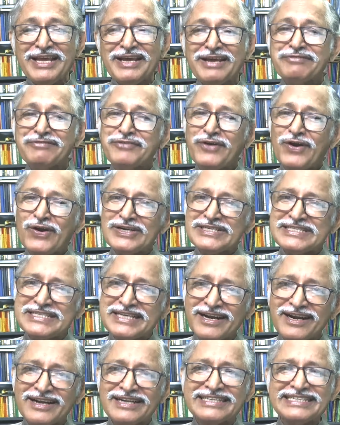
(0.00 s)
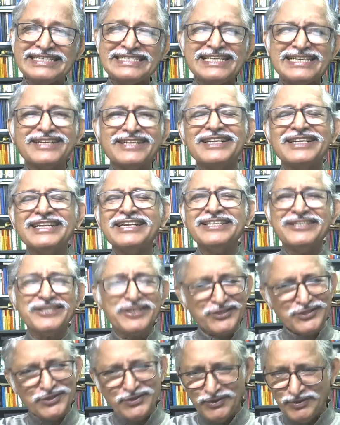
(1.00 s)
A false cult is a
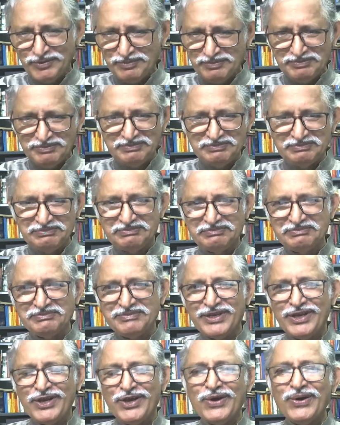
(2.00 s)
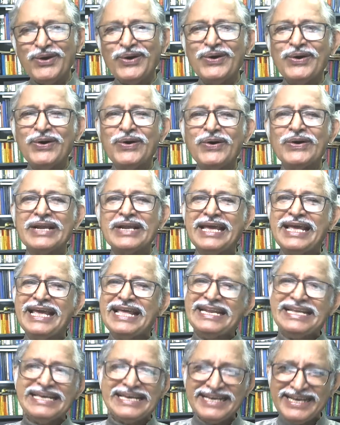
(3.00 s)
religious group or
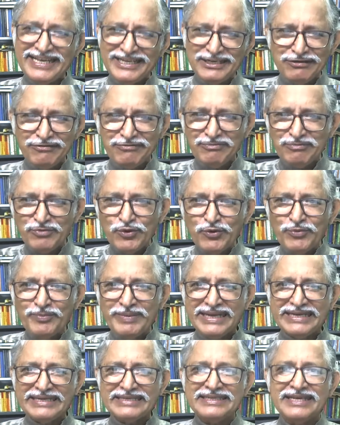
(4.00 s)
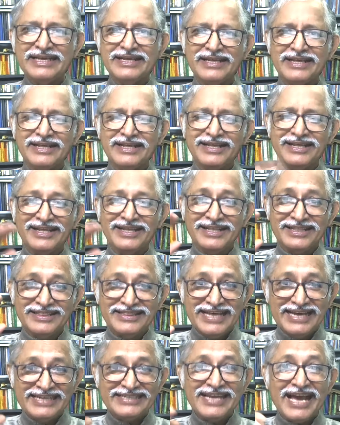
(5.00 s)
any kind of movement
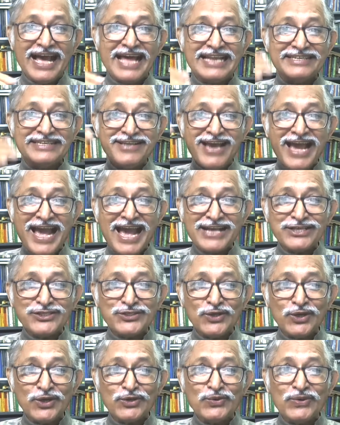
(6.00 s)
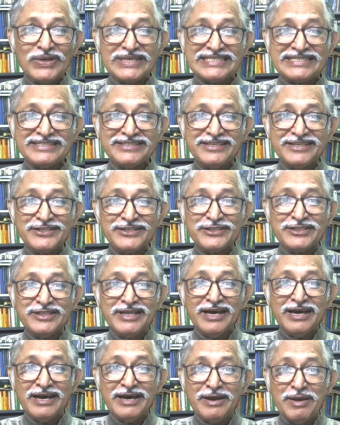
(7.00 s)
that attacks or questions
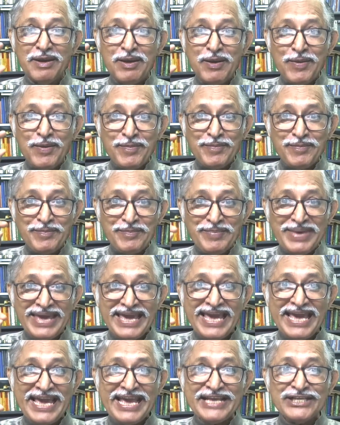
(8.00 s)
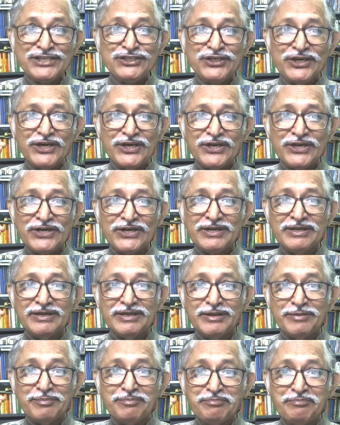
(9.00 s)
the major
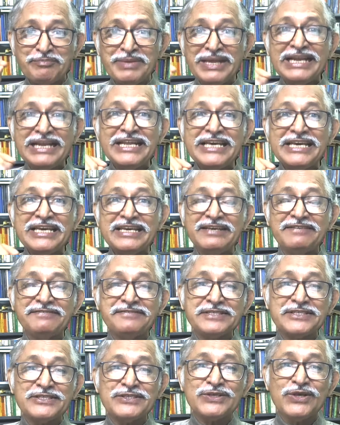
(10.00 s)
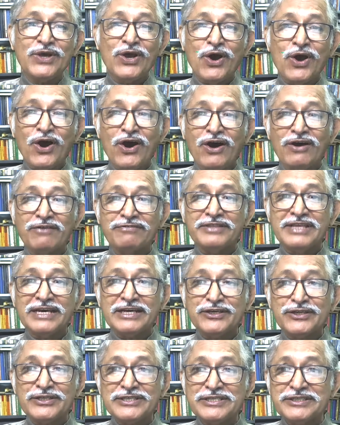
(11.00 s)
beliefs of the
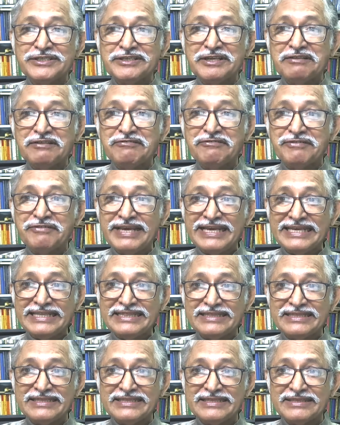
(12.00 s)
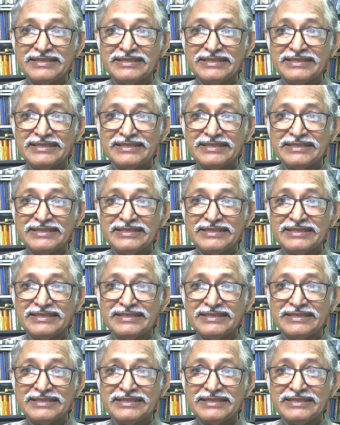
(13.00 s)
Christian faith.